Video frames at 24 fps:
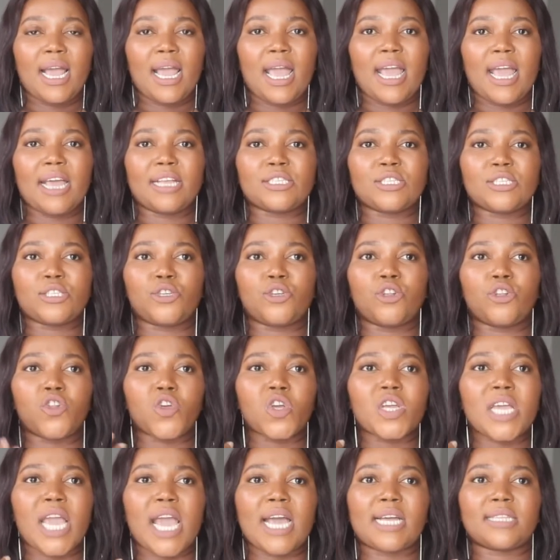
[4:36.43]
and you
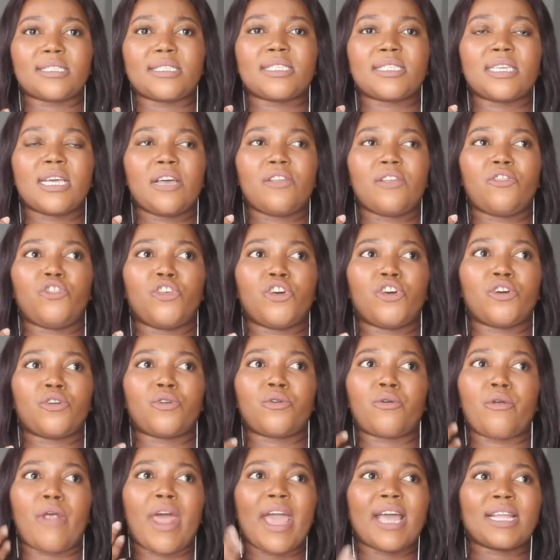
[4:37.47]
look at
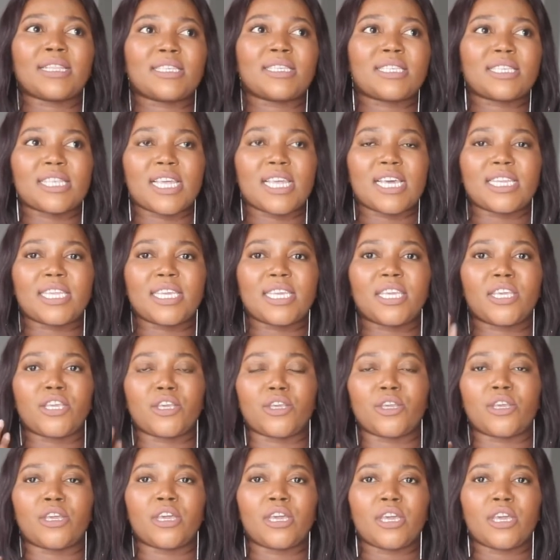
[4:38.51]
the rants that he